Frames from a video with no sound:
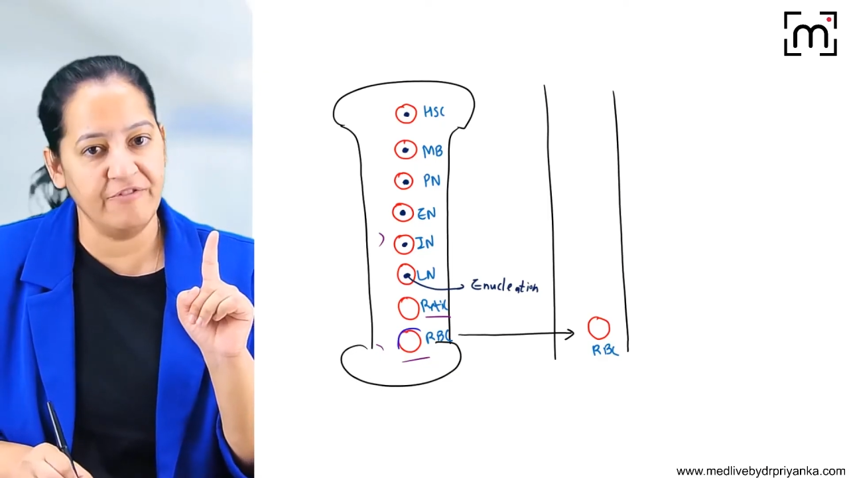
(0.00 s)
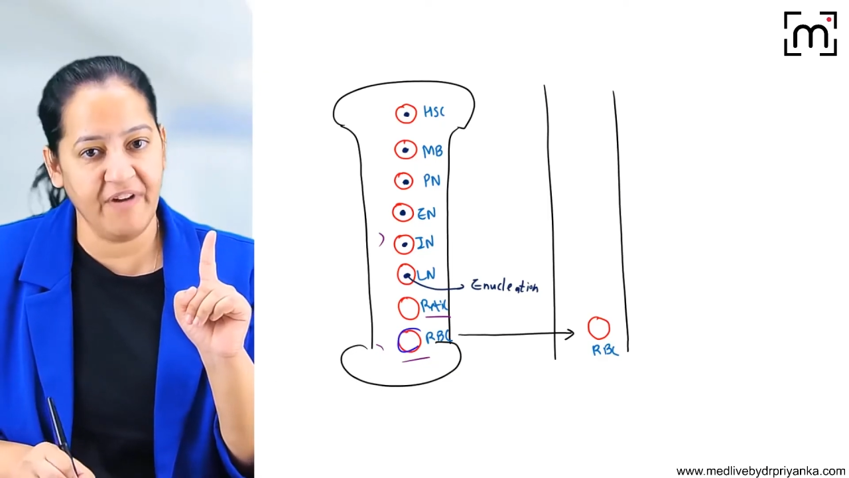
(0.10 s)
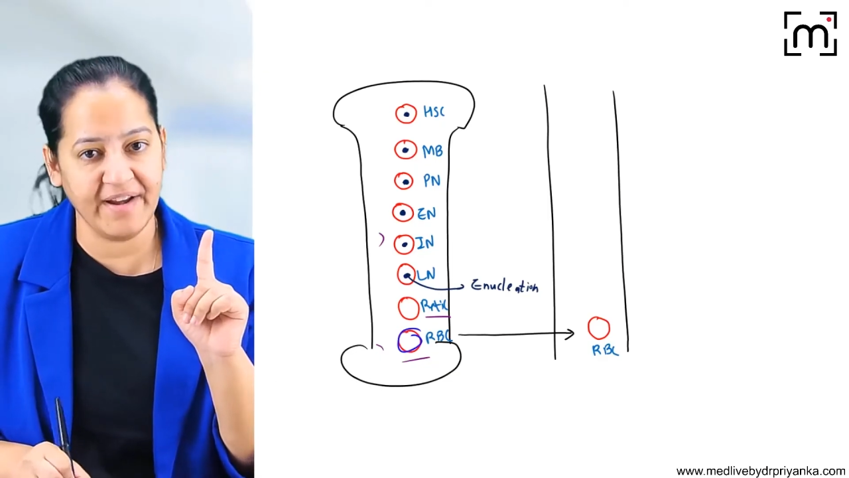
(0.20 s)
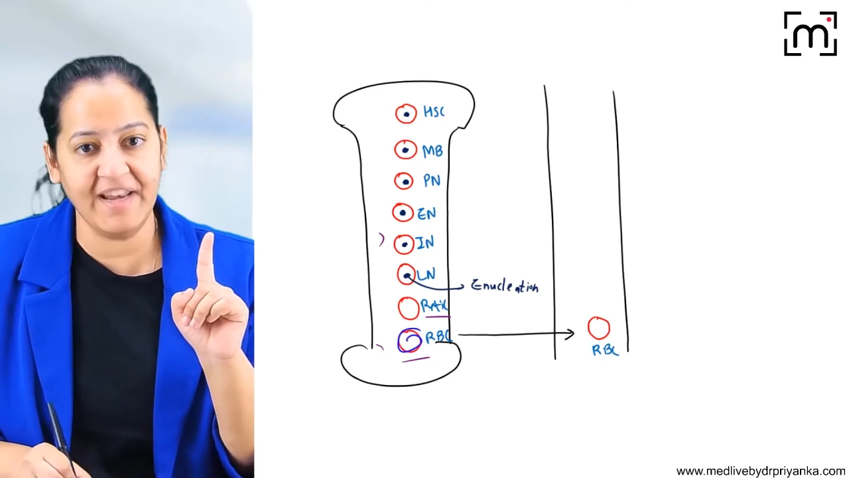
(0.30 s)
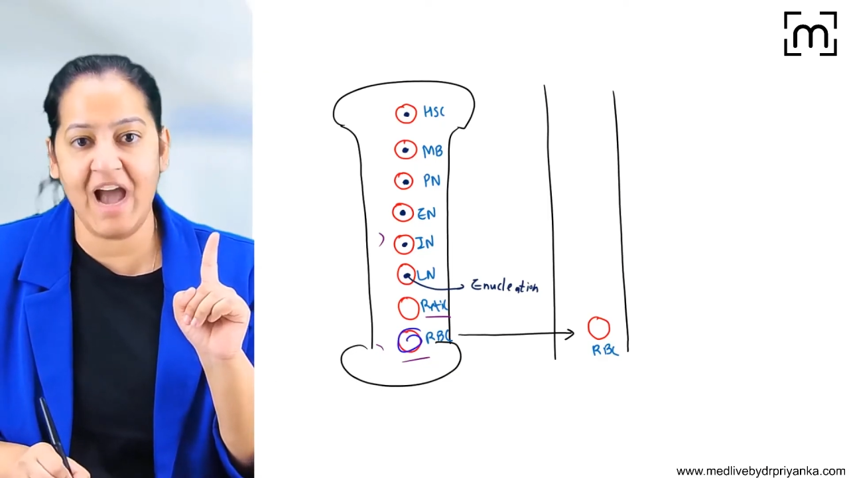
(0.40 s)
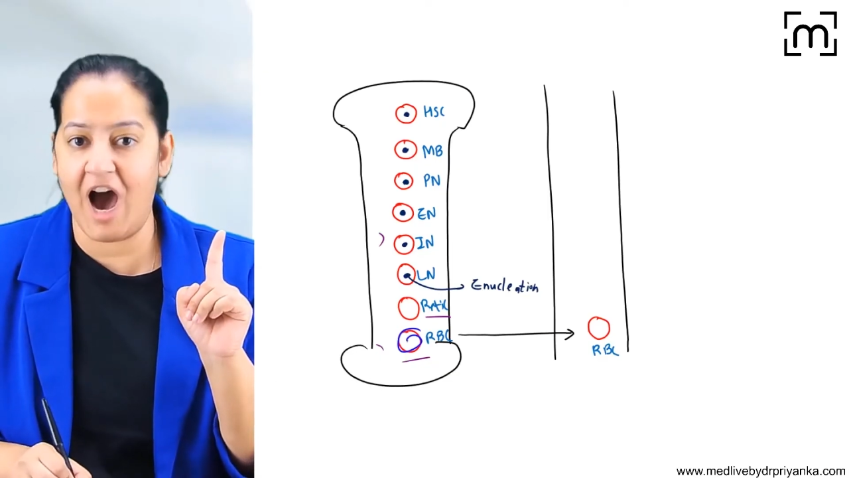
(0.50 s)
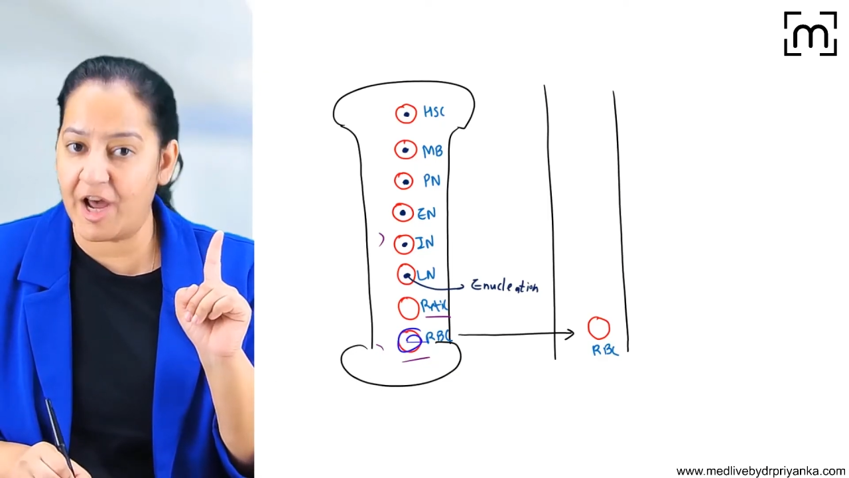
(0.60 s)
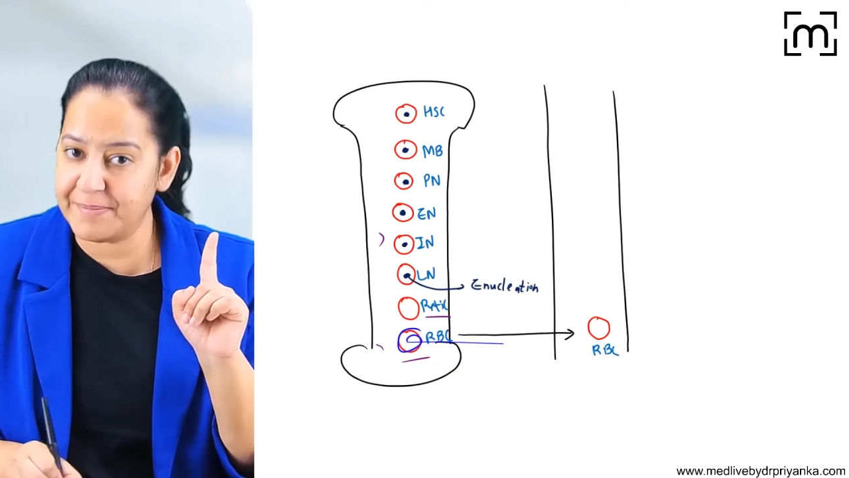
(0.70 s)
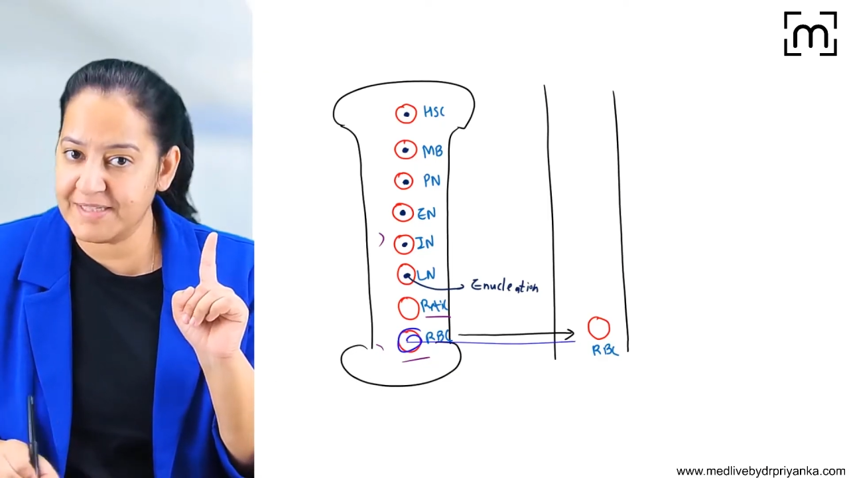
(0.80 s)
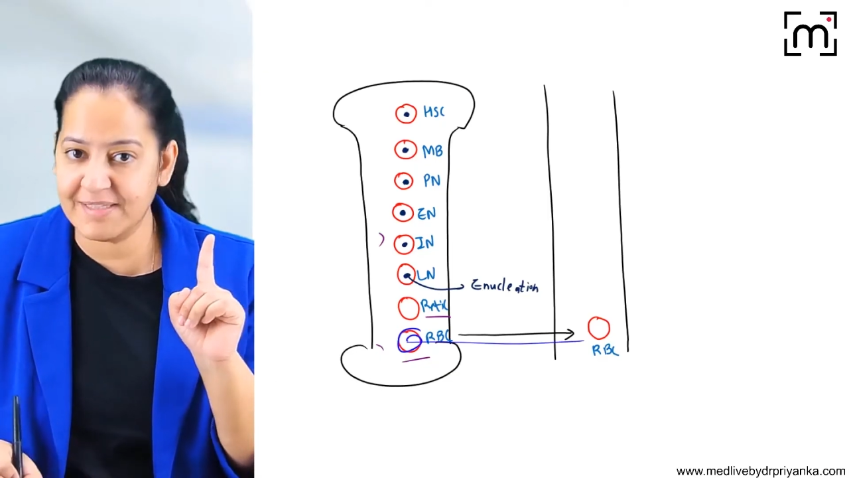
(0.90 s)
finally,
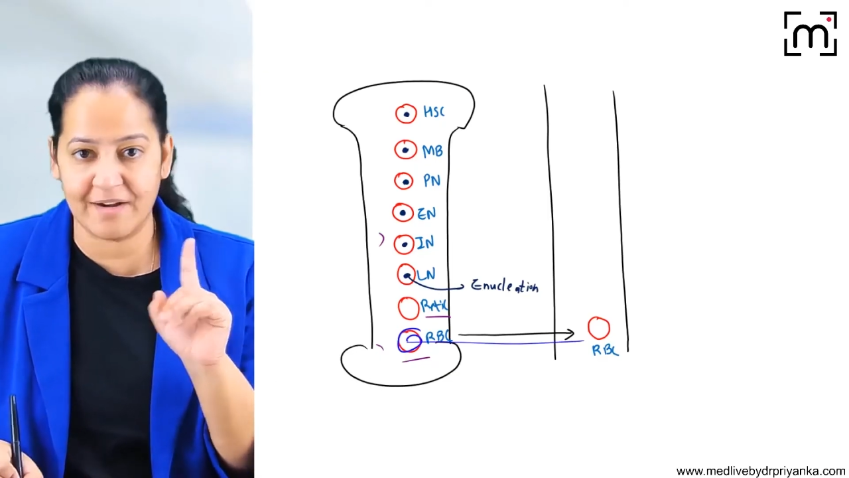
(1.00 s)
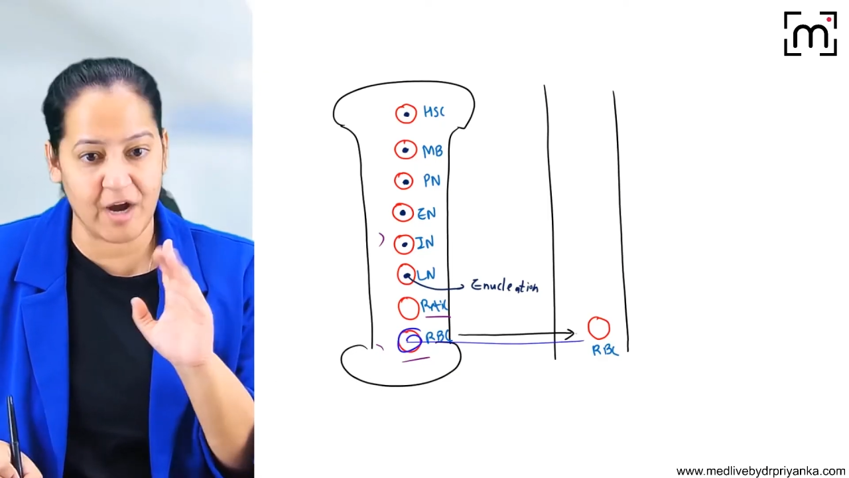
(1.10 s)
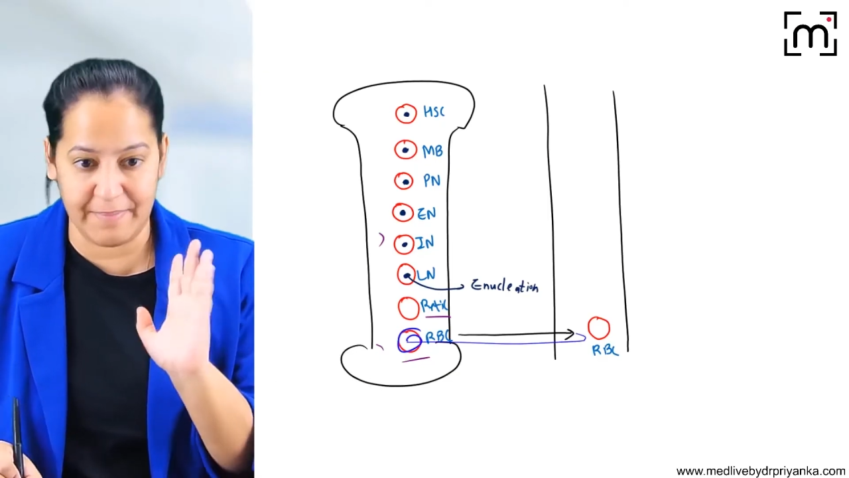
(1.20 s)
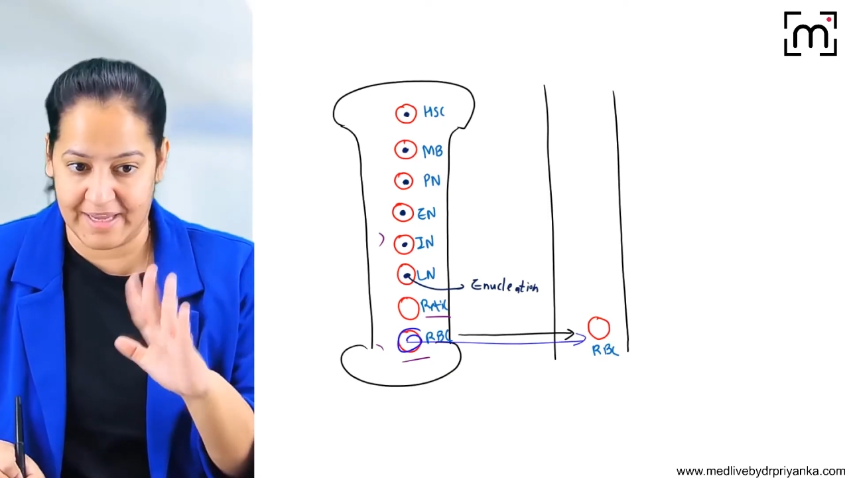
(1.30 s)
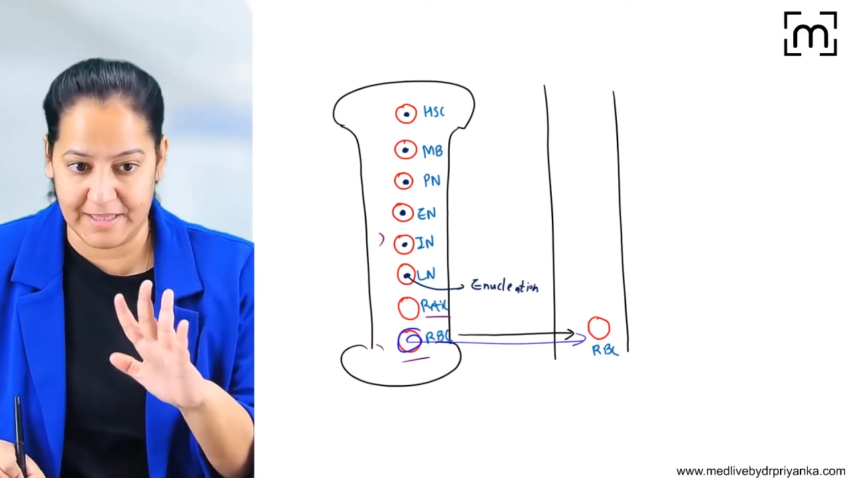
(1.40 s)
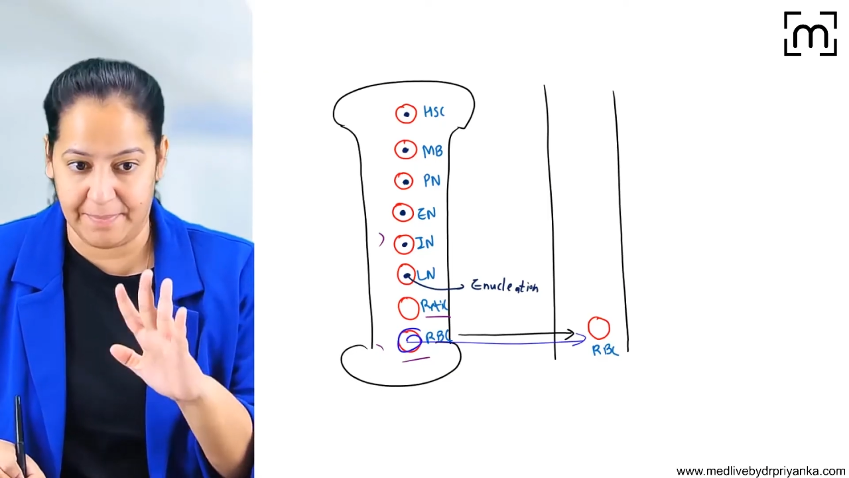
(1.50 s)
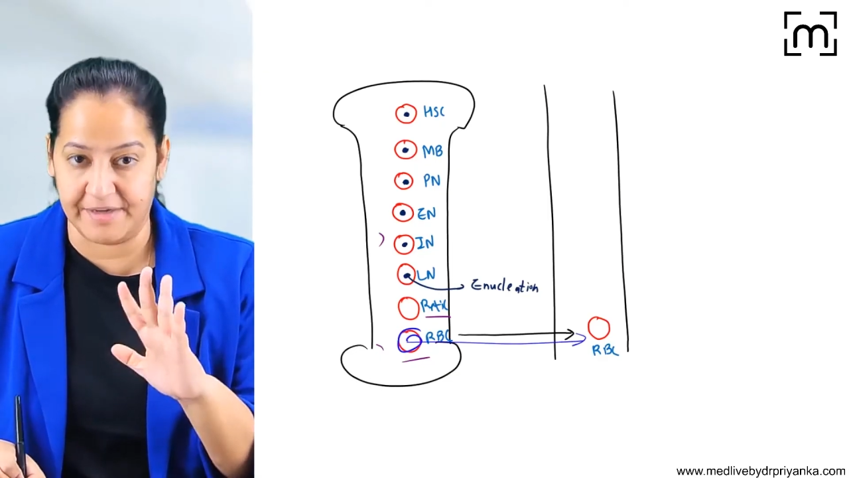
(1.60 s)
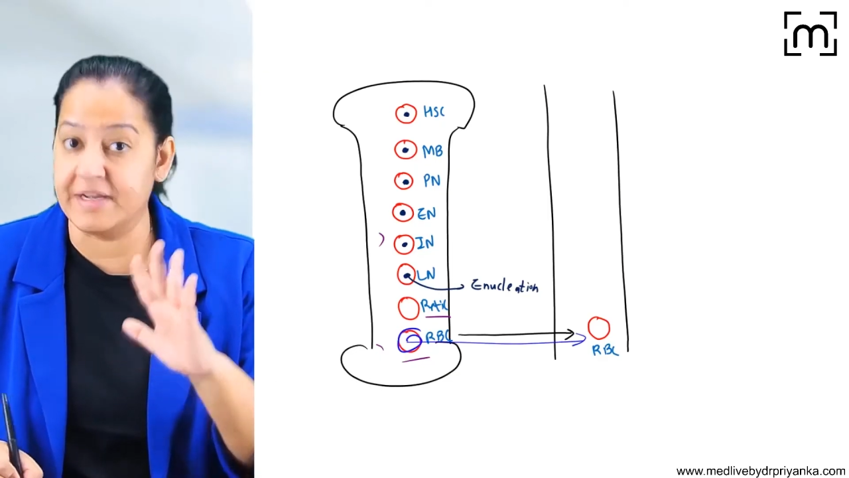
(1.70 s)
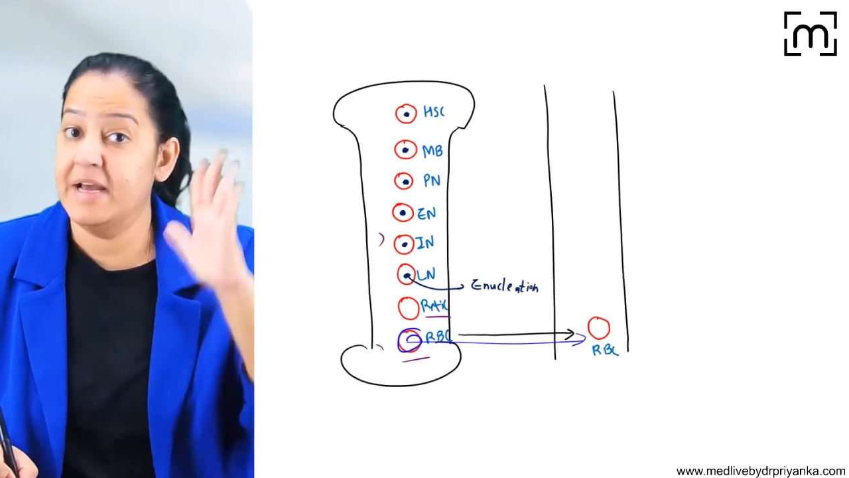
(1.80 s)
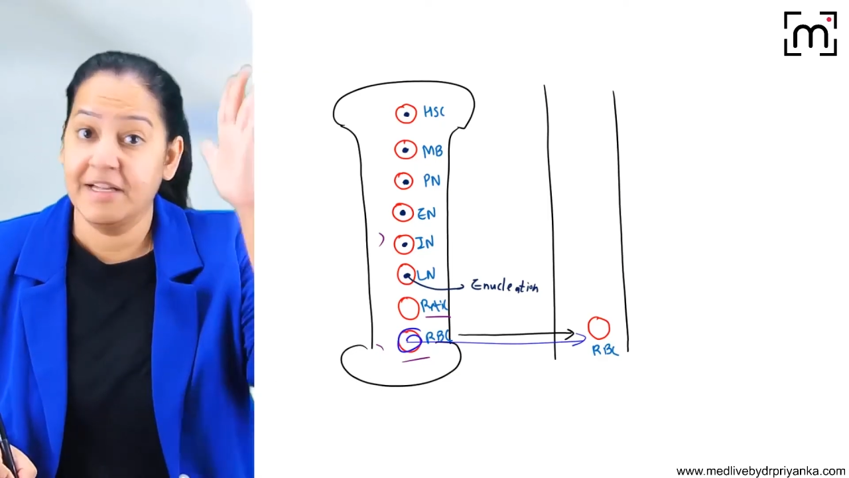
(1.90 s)
RBCs are coming in the blood.